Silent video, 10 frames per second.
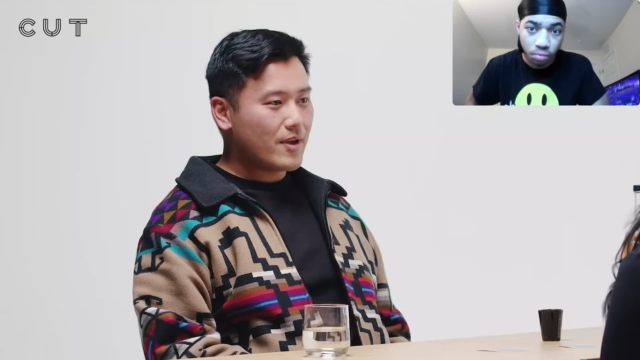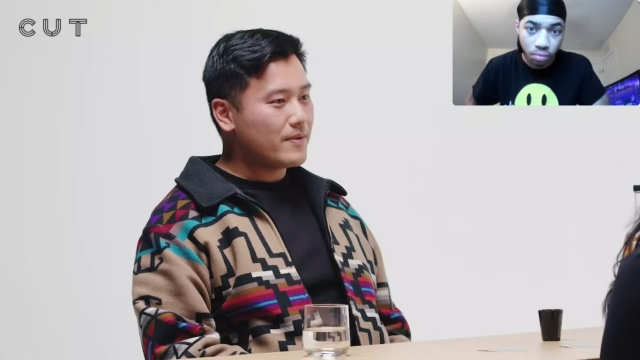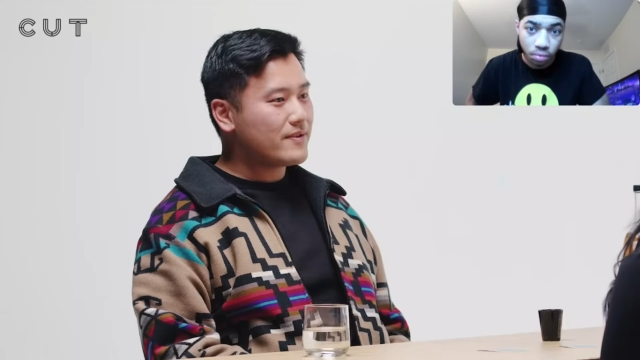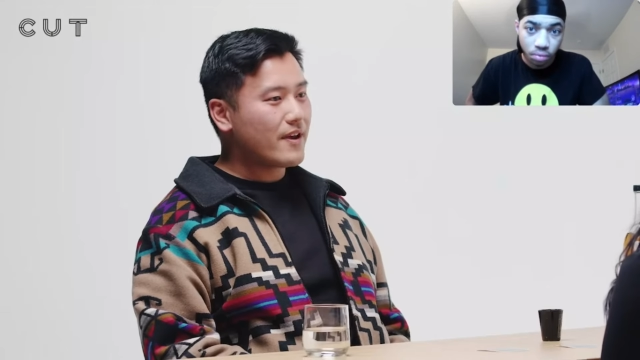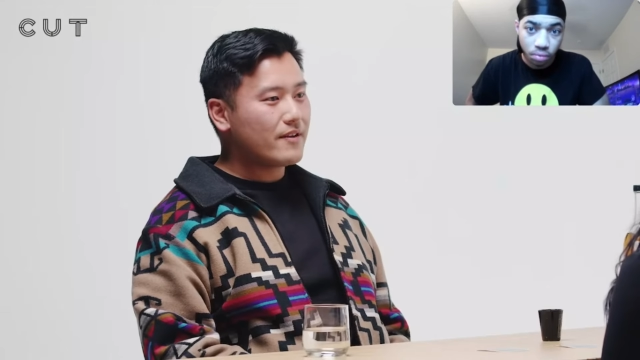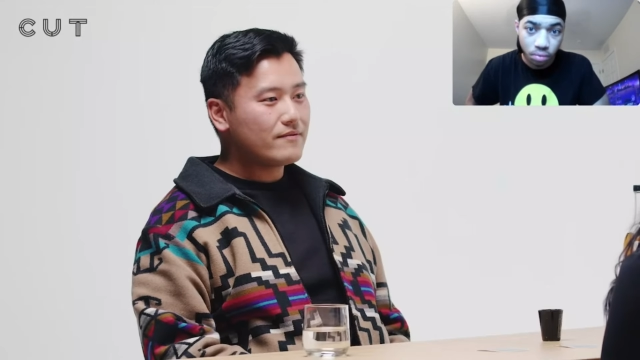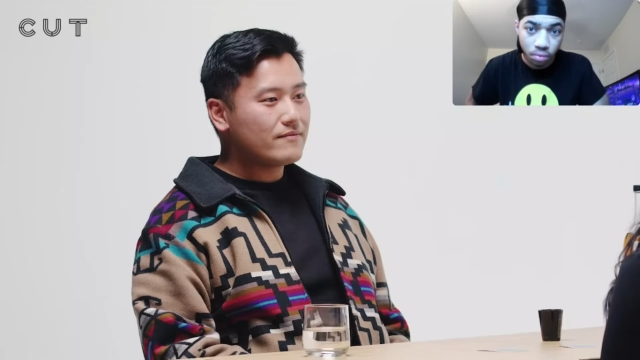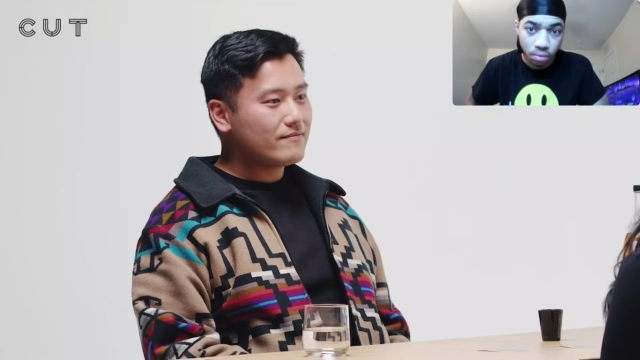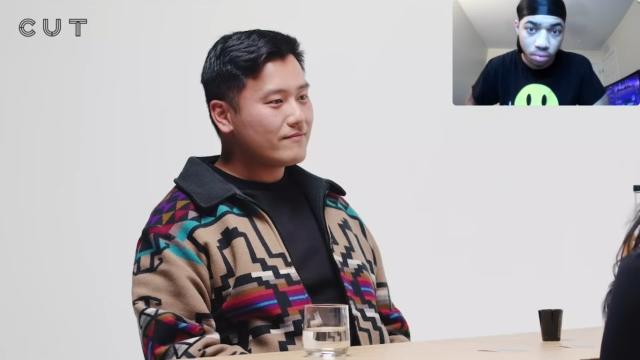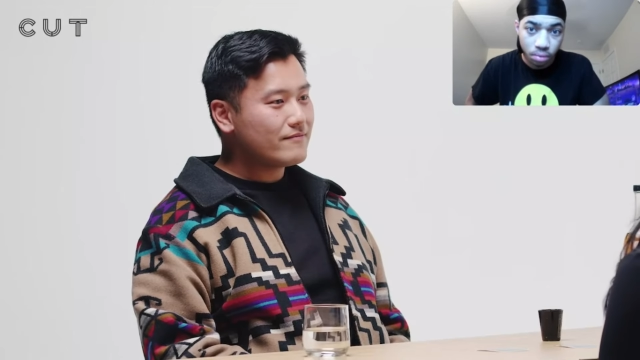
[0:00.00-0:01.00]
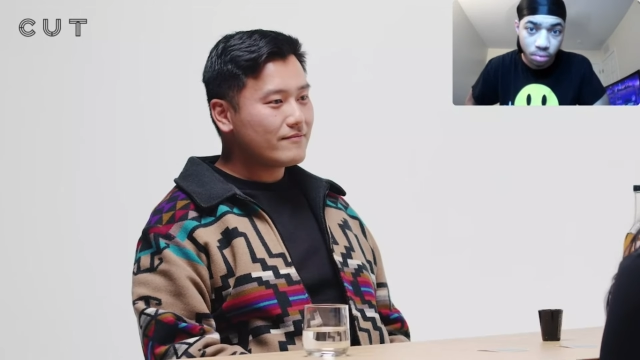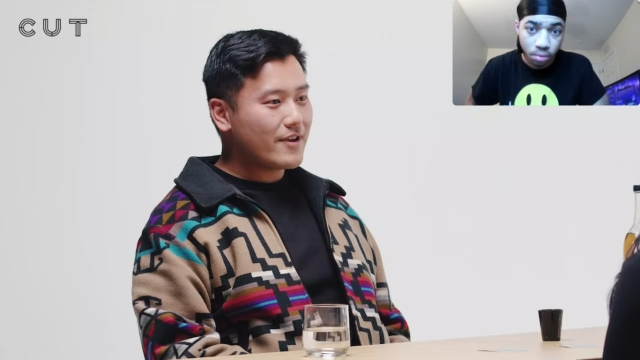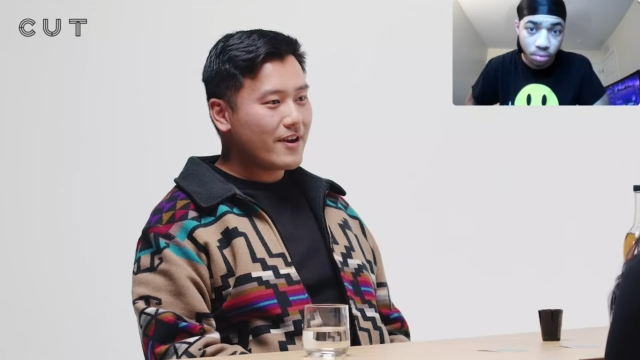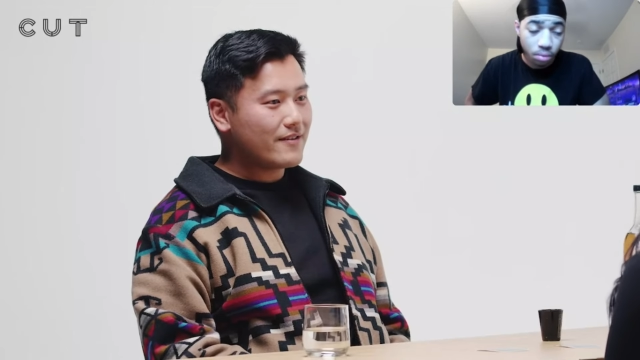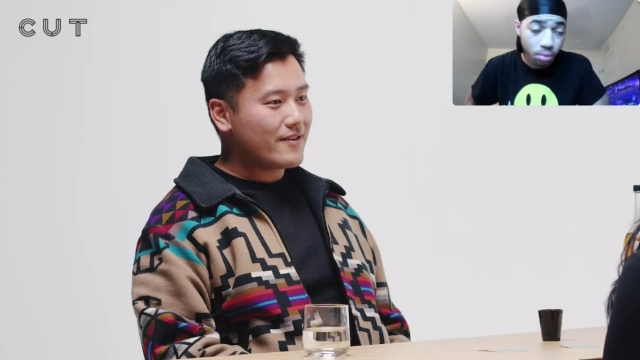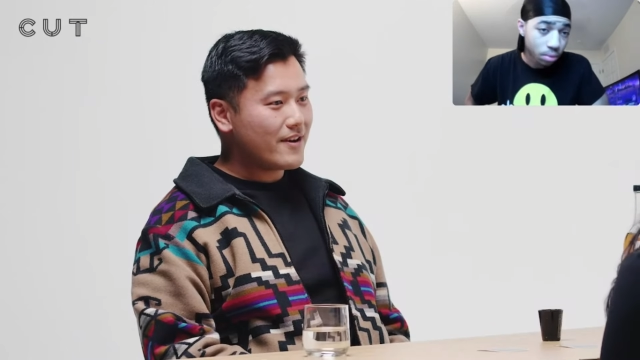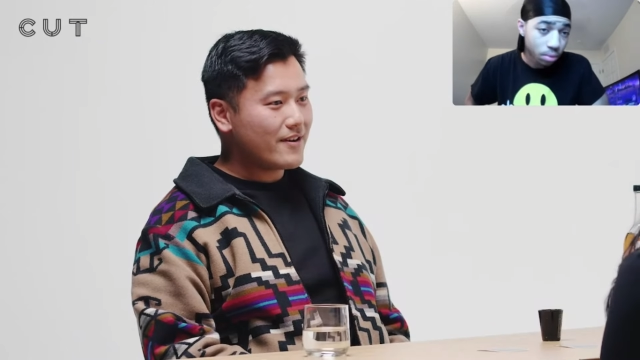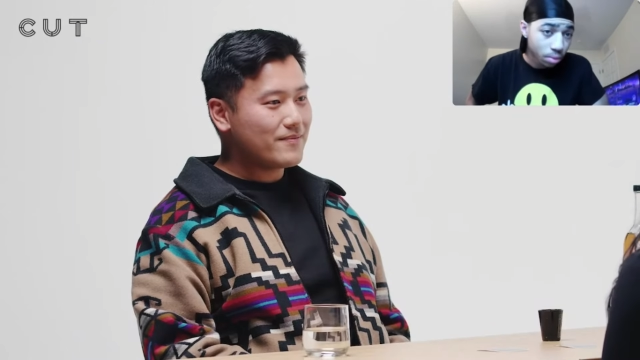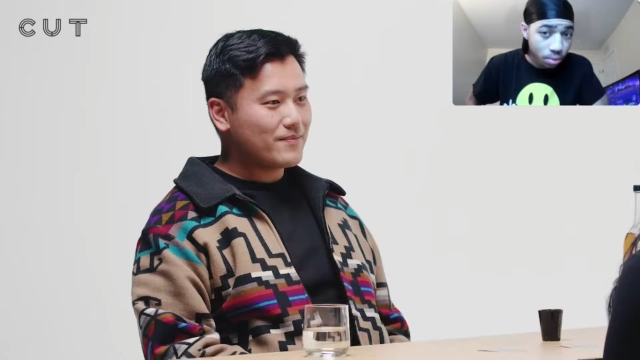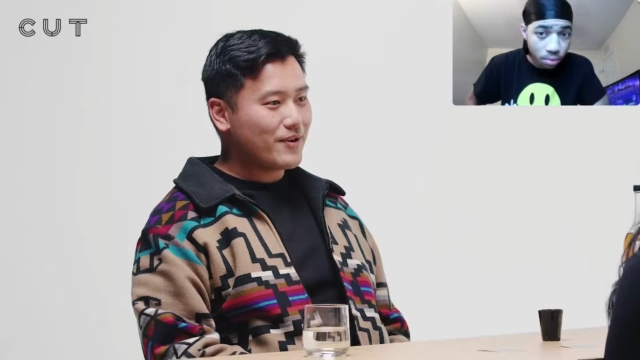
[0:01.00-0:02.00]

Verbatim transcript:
Speaker 1: maybe 10. No, oh, okay. Yeah, yeah, yeah.